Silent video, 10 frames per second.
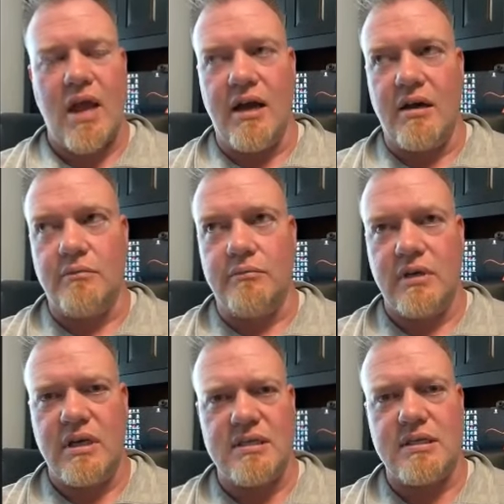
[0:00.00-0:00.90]

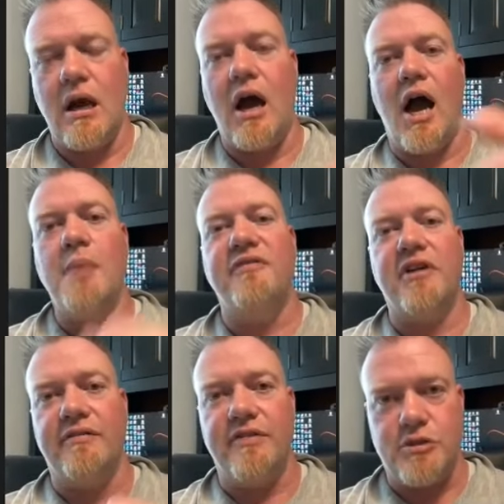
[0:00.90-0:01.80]
because I'm a
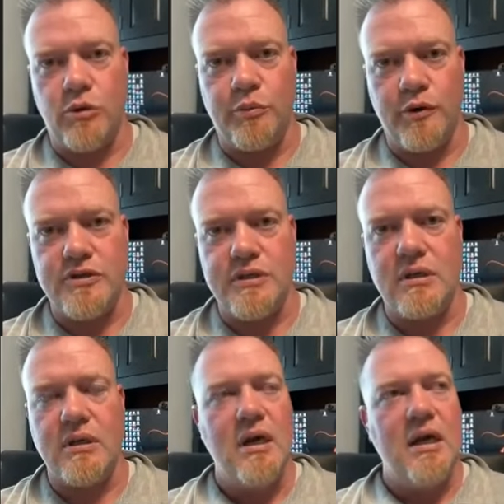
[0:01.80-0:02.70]
very visual person.